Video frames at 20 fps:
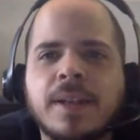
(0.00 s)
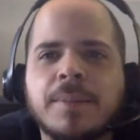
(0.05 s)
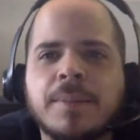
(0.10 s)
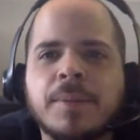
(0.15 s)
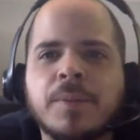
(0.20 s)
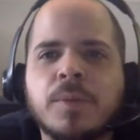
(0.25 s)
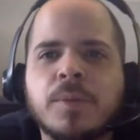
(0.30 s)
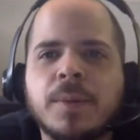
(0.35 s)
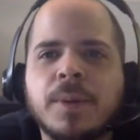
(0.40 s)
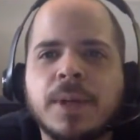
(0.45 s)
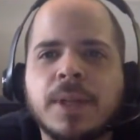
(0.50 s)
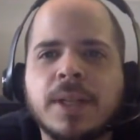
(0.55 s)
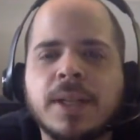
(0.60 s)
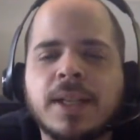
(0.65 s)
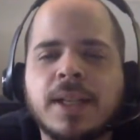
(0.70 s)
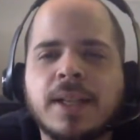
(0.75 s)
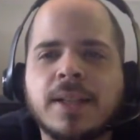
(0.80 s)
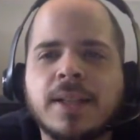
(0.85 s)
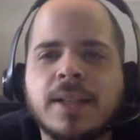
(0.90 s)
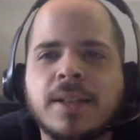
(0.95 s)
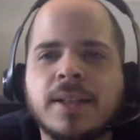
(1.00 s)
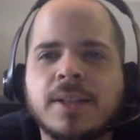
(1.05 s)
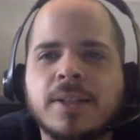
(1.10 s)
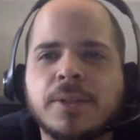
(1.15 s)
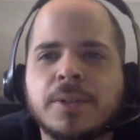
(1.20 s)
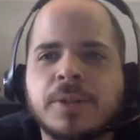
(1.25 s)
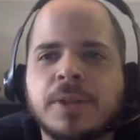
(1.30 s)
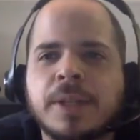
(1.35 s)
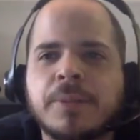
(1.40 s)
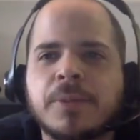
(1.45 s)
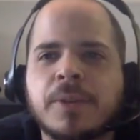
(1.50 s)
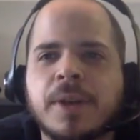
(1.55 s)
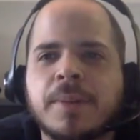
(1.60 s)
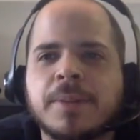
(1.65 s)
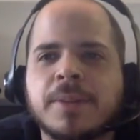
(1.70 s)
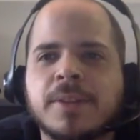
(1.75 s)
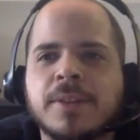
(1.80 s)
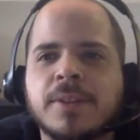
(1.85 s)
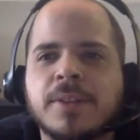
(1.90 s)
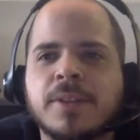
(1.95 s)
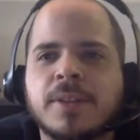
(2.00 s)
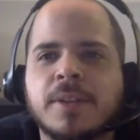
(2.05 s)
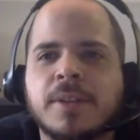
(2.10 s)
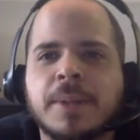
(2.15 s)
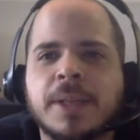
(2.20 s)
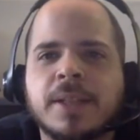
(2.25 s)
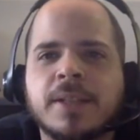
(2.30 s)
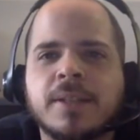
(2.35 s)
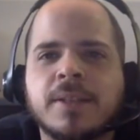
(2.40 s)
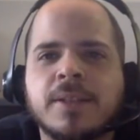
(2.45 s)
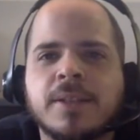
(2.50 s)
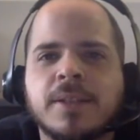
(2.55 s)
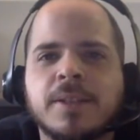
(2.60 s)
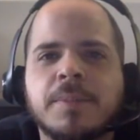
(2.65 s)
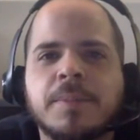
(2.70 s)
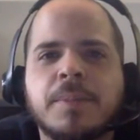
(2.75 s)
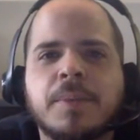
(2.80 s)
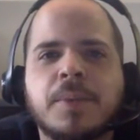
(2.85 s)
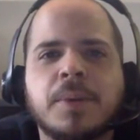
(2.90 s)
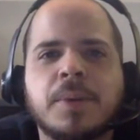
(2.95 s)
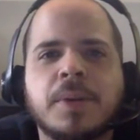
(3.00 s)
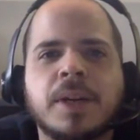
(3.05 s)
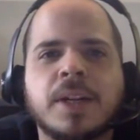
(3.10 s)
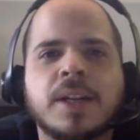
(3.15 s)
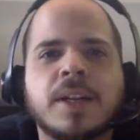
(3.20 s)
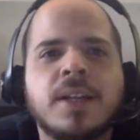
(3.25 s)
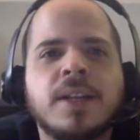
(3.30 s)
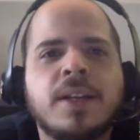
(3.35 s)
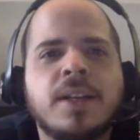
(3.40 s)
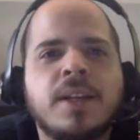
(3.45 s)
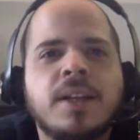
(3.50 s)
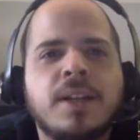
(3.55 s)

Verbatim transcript: I'm really glad they didn't do James Robinson Starman because you know boring.